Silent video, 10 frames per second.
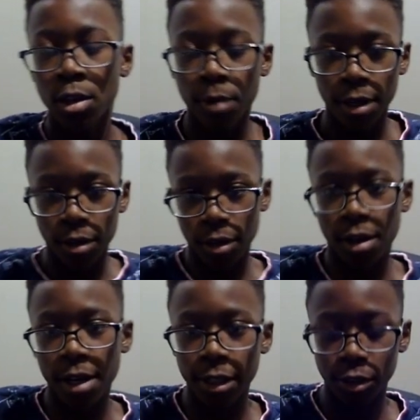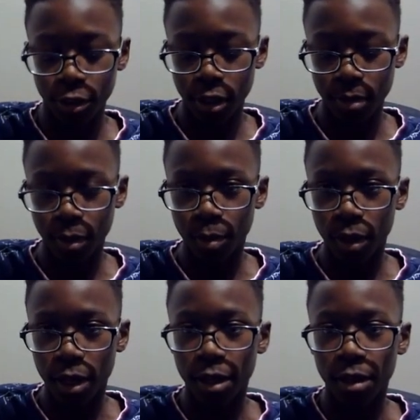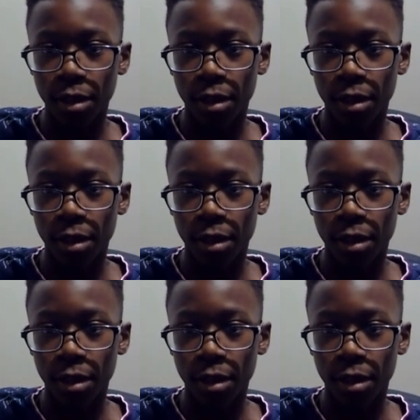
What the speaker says: Wait, no, Garnacho shouldn't be playing.